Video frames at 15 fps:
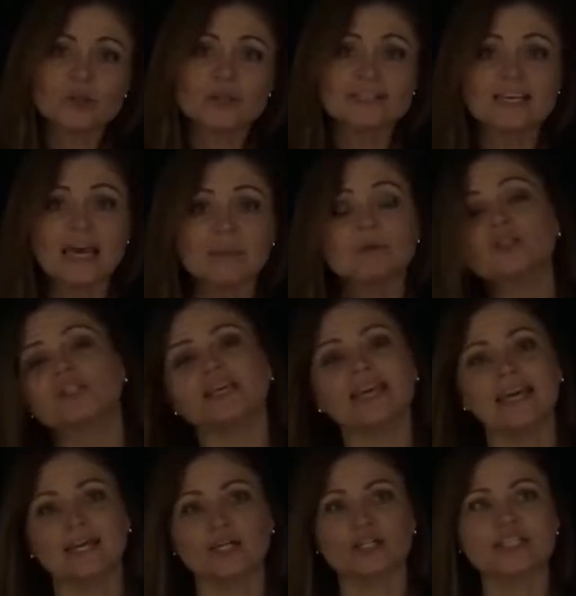the table to
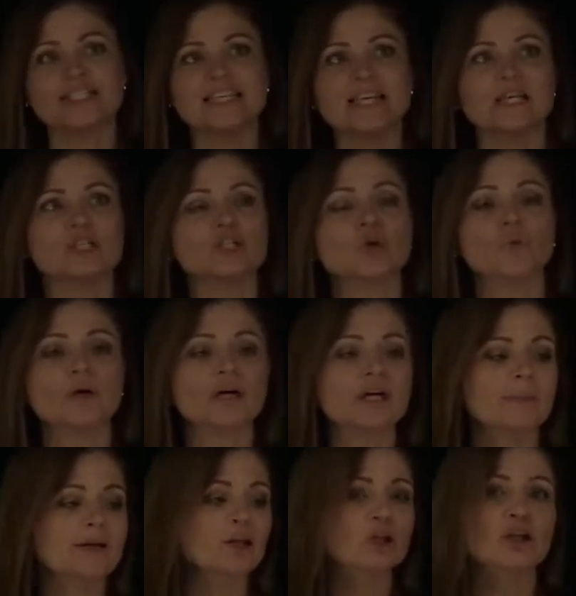get our z. So we're going
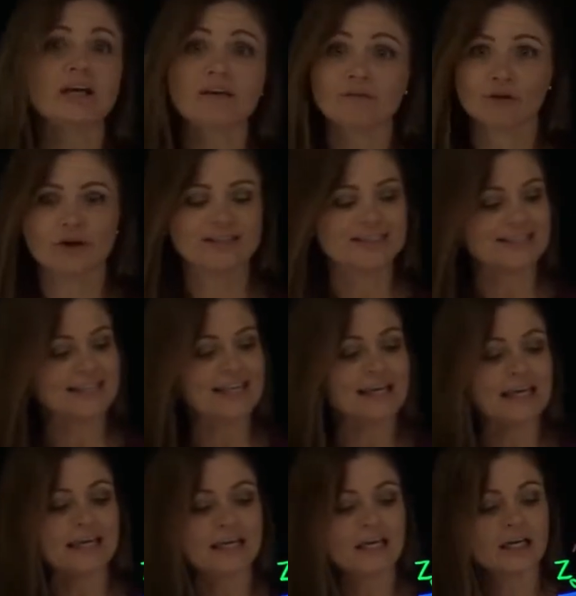to be looking for a
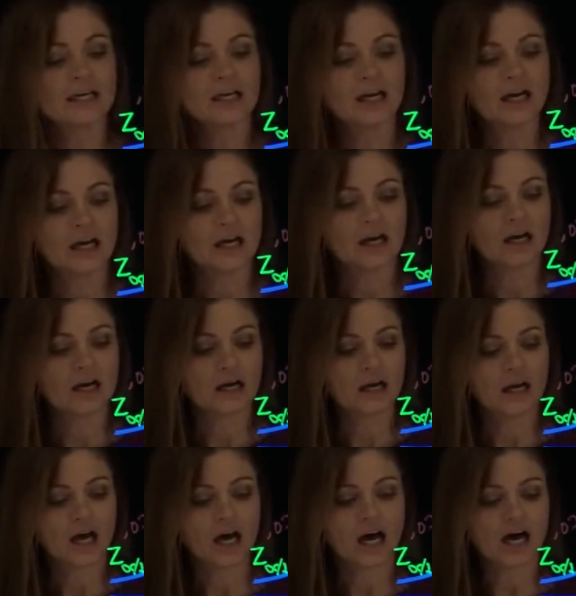z
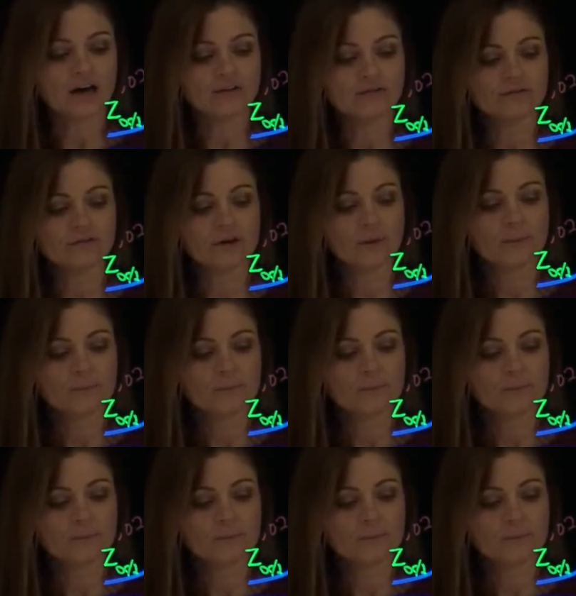of